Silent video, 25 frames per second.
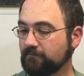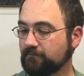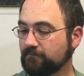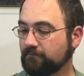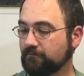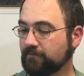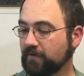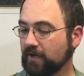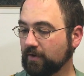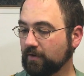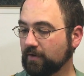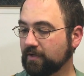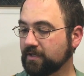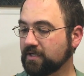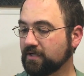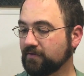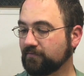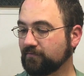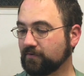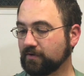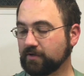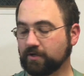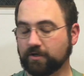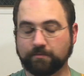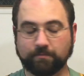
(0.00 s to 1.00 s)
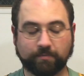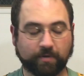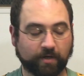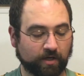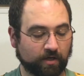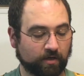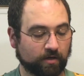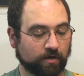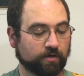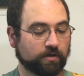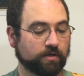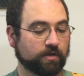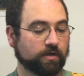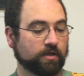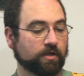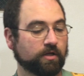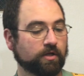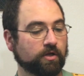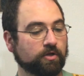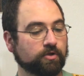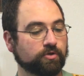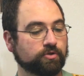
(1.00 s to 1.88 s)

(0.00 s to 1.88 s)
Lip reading: very different compared